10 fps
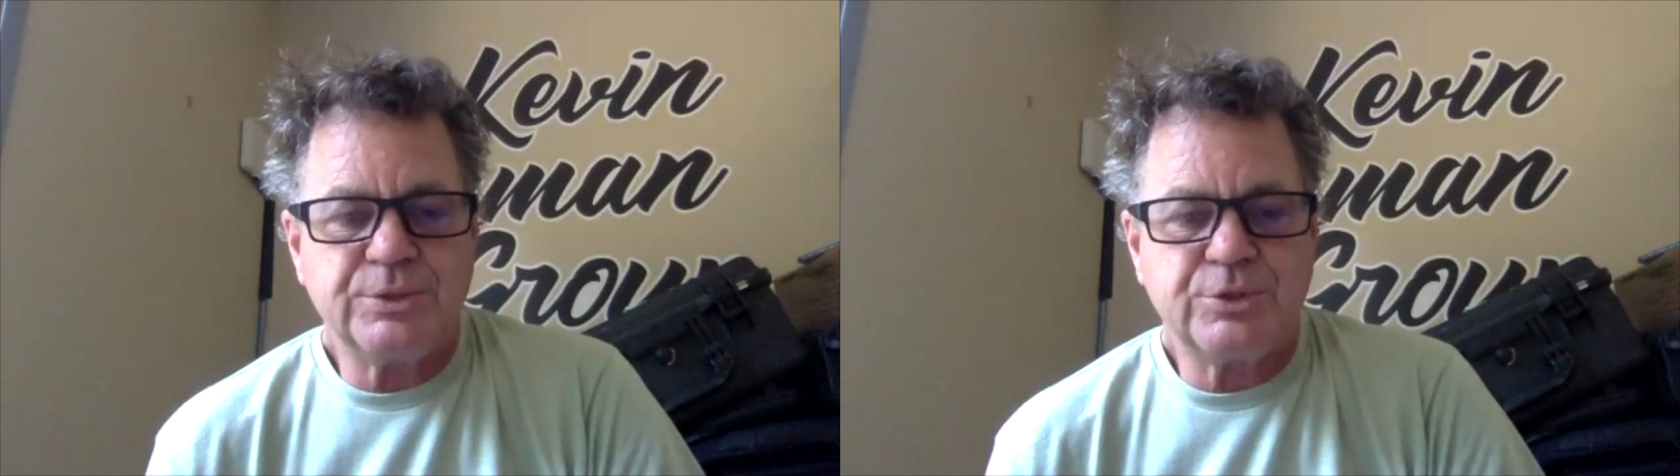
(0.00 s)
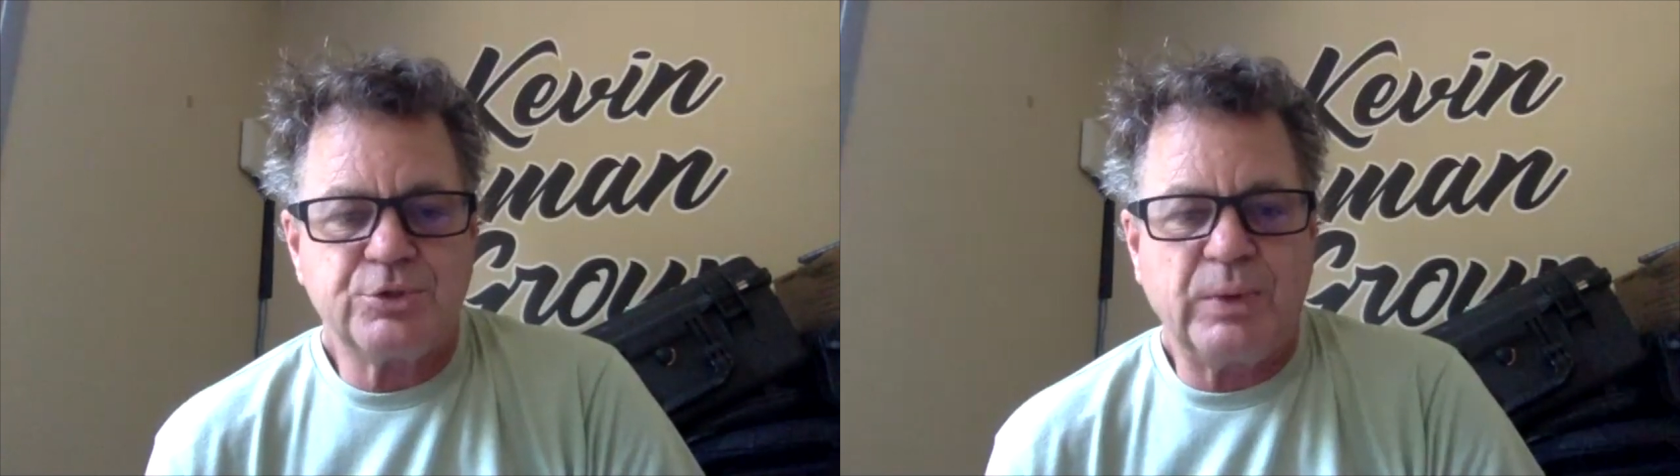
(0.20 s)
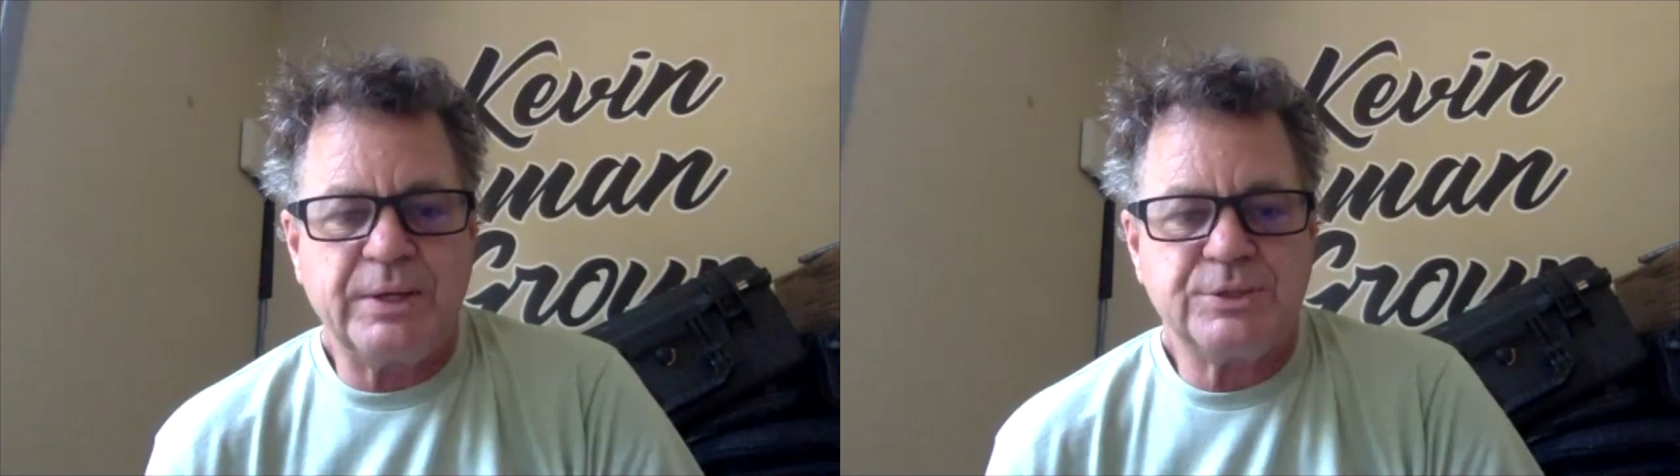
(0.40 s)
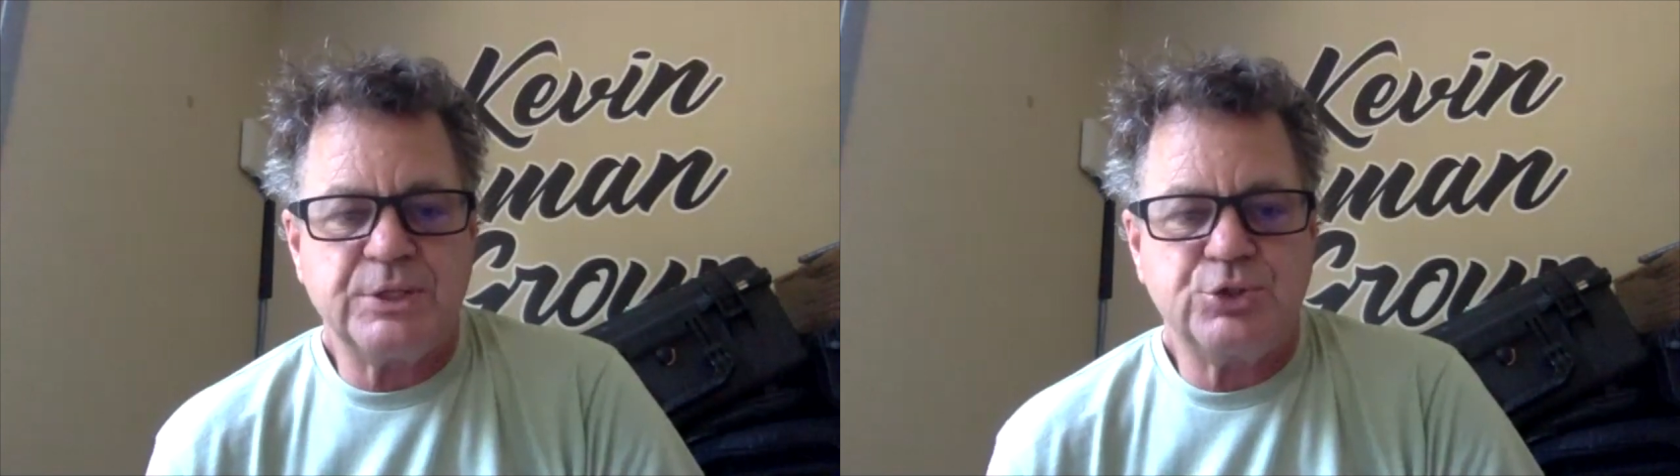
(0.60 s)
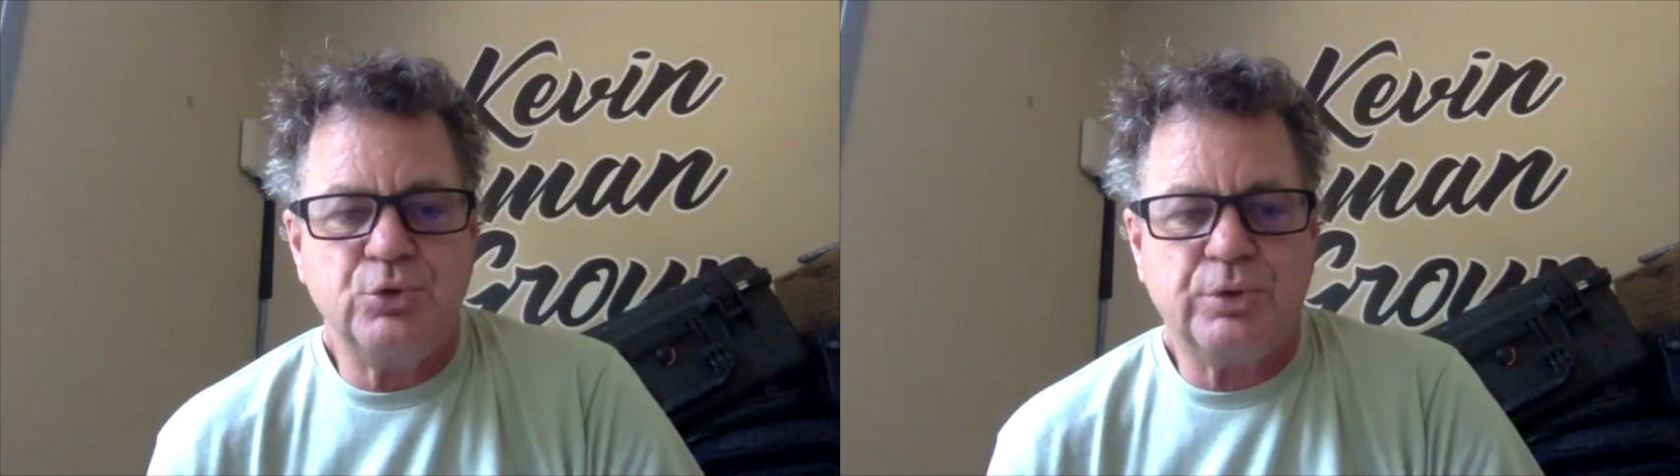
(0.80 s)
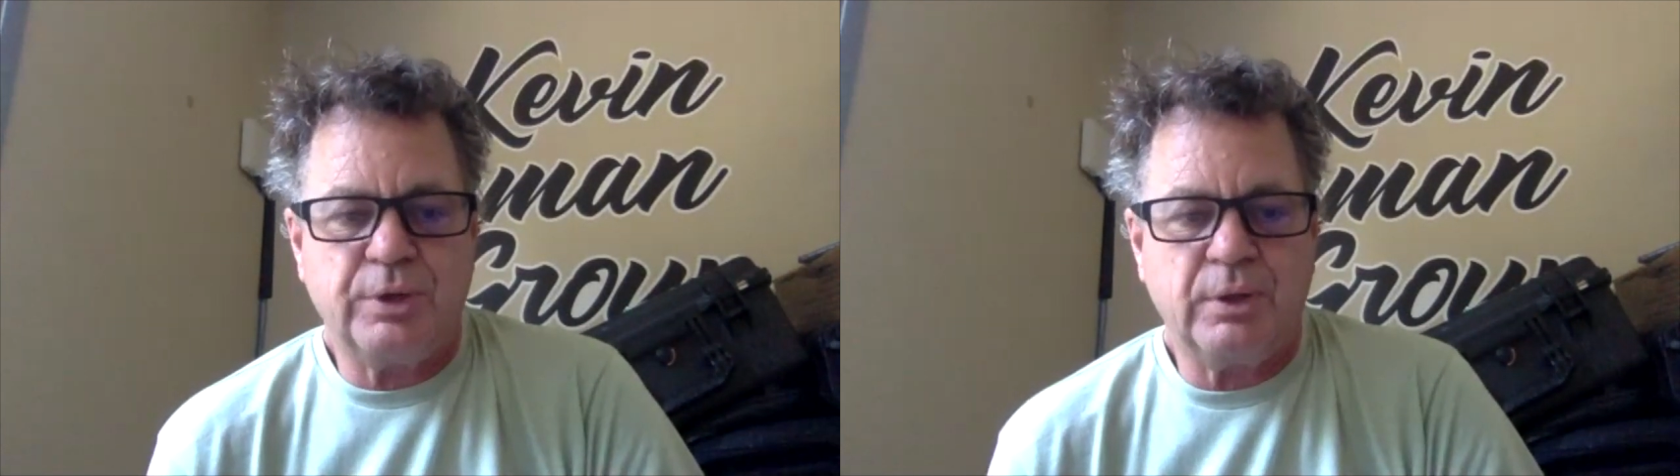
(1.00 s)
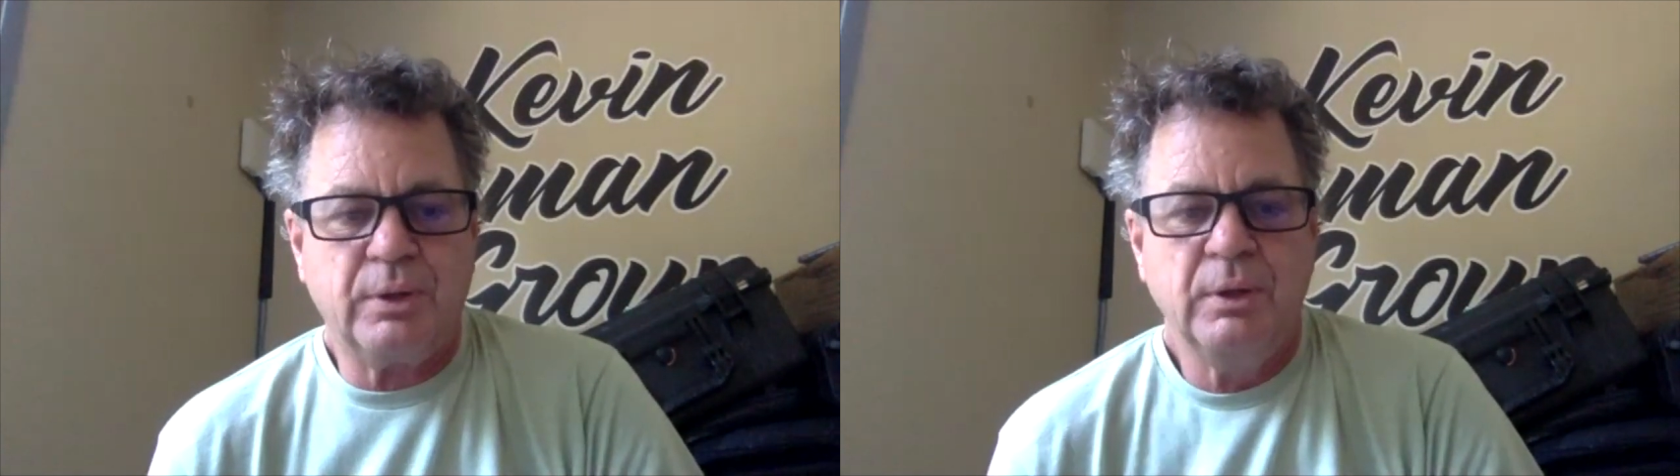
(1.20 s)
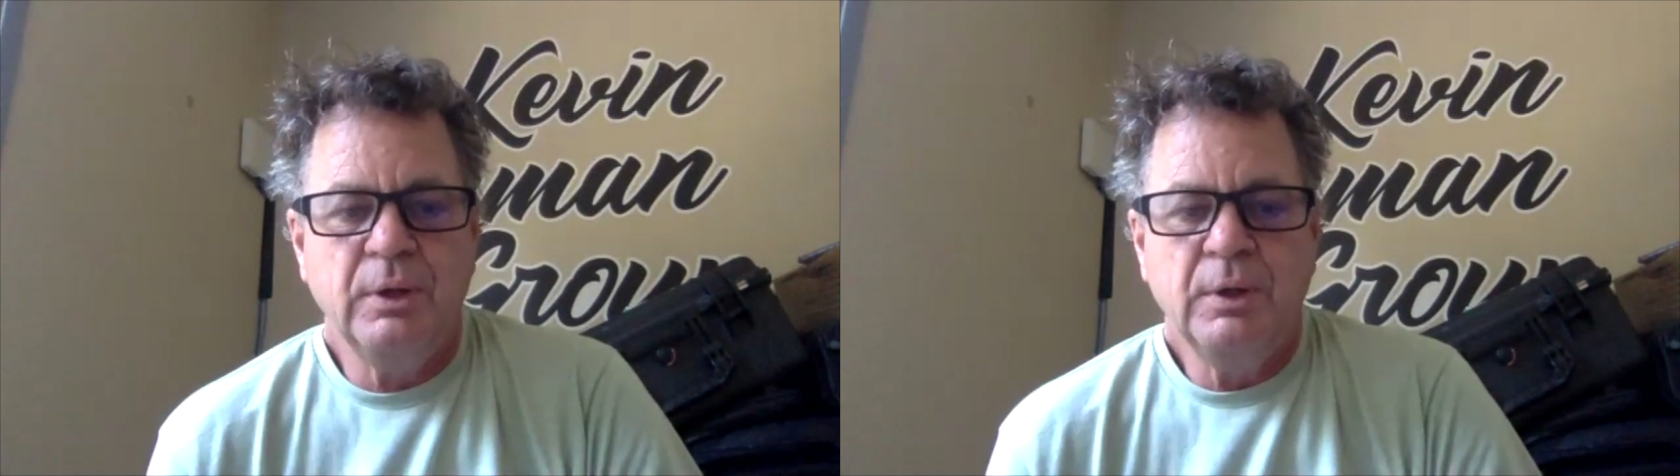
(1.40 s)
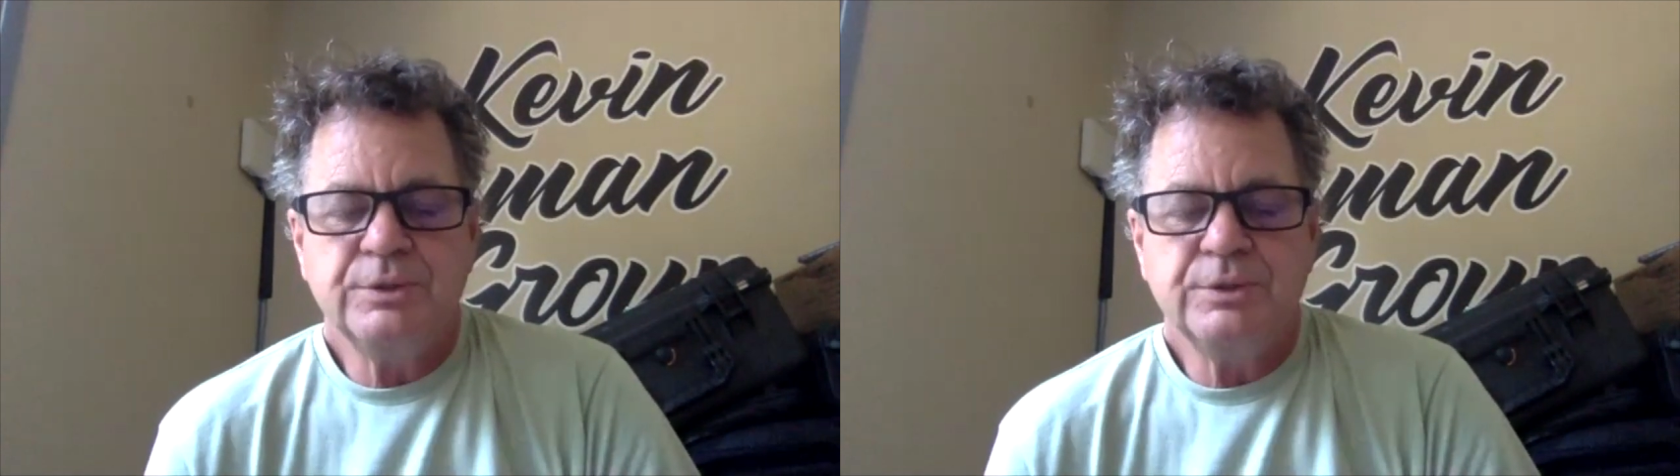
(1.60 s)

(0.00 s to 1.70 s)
There's ways that you can